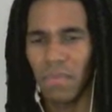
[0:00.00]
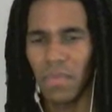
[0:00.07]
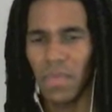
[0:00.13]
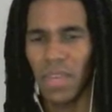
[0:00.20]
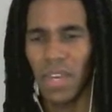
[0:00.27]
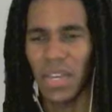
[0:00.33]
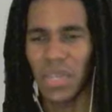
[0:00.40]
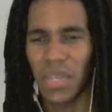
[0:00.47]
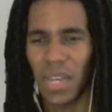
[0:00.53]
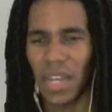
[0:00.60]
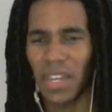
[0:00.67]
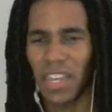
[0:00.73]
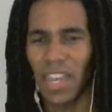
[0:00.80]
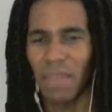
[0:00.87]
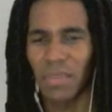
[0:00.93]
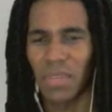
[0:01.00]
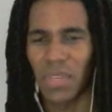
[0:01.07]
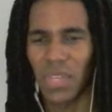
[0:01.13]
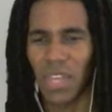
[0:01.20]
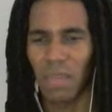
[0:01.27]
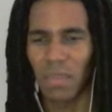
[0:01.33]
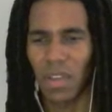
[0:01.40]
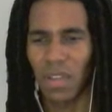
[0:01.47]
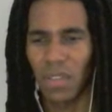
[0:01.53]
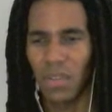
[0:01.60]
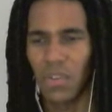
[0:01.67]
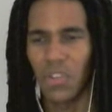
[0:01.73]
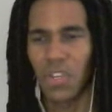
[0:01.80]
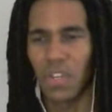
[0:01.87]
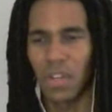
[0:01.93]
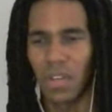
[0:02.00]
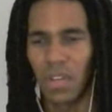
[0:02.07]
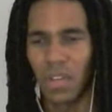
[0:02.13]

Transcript: Yes, I came to the same conclusion.